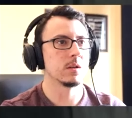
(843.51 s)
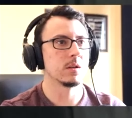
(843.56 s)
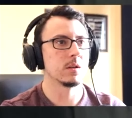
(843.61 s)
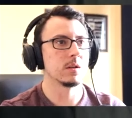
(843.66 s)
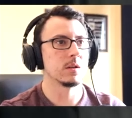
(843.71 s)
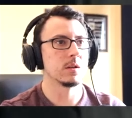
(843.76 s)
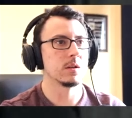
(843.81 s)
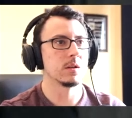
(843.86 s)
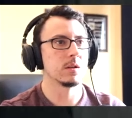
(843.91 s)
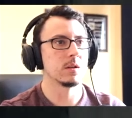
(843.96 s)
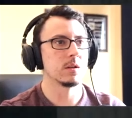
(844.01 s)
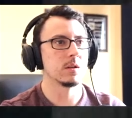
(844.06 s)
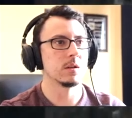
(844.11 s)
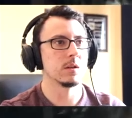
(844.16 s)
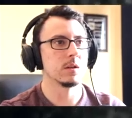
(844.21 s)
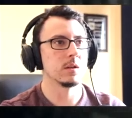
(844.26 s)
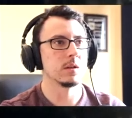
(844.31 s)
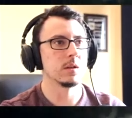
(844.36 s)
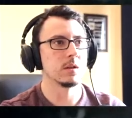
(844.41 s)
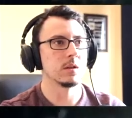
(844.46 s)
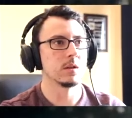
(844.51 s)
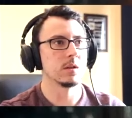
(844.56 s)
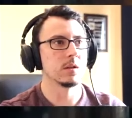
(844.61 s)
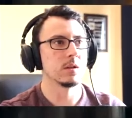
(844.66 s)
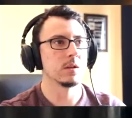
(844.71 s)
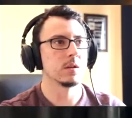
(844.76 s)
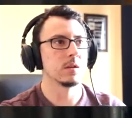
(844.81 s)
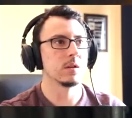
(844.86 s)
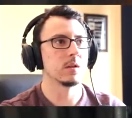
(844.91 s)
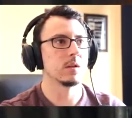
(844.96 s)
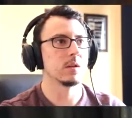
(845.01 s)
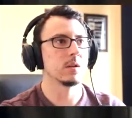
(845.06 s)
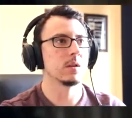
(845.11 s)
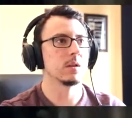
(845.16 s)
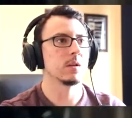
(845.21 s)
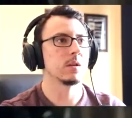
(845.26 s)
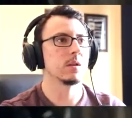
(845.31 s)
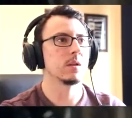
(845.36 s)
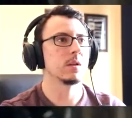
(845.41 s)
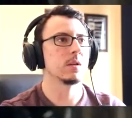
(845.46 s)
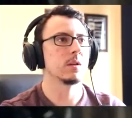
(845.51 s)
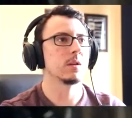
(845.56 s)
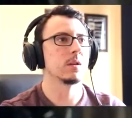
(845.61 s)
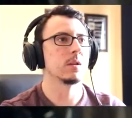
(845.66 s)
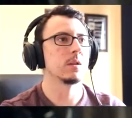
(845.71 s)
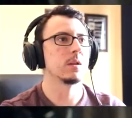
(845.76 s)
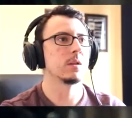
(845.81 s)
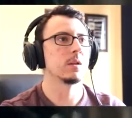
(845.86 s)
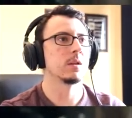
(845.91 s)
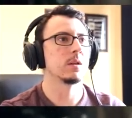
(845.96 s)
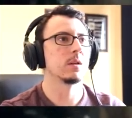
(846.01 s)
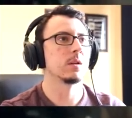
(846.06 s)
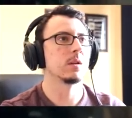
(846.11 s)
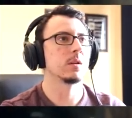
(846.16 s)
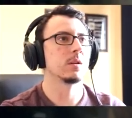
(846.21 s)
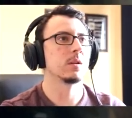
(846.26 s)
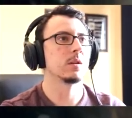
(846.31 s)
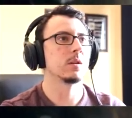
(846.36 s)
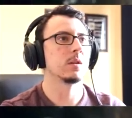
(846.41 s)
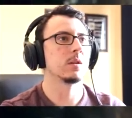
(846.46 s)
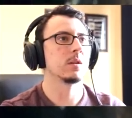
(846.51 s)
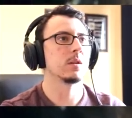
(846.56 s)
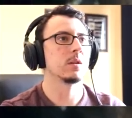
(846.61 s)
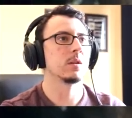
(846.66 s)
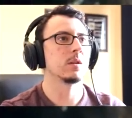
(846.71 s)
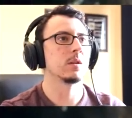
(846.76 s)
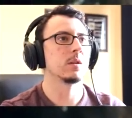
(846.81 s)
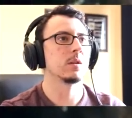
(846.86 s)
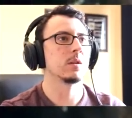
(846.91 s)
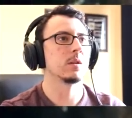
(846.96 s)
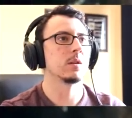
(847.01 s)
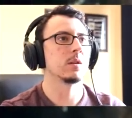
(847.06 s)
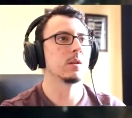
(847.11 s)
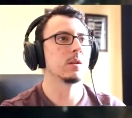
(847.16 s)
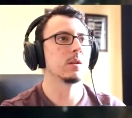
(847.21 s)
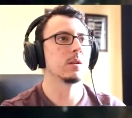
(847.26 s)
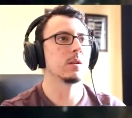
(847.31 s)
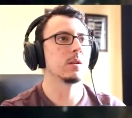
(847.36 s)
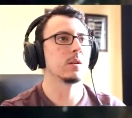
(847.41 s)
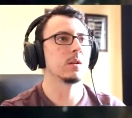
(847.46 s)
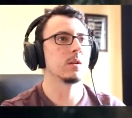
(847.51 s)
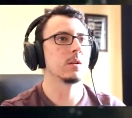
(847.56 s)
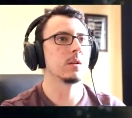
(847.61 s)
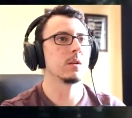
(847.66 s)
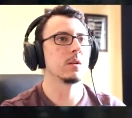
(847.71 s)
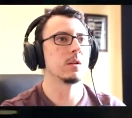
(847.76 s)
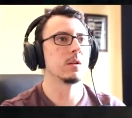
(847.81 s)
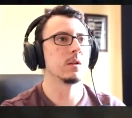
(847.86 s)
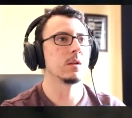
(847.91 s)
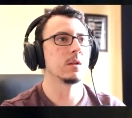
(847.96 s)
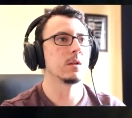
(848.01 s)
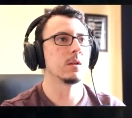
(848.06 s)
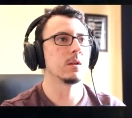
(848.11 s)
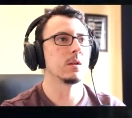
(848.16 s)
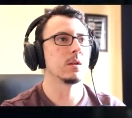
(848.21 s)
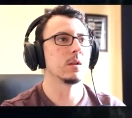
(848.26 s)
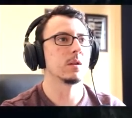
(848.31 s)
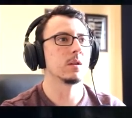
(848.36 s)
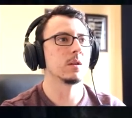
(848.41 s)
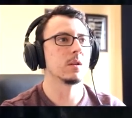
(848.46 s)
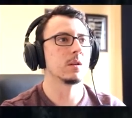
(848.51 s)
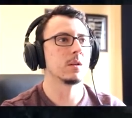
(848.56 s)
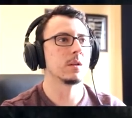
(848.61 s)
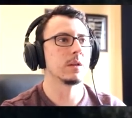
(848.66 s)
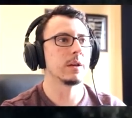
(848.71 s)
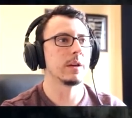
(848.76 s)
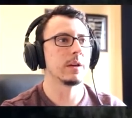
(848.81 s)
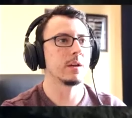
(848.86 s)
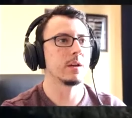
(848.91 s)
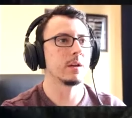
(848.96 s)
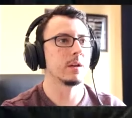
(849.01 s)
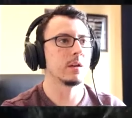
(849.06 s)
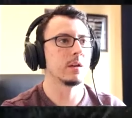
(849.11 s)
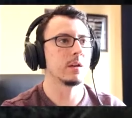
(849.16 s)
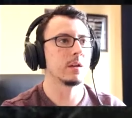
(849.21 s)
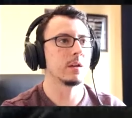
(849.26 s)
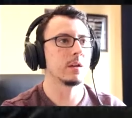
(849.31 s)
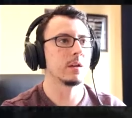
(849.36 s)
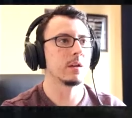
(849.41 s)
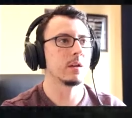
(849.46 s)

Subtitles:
No one is speaking in this clip.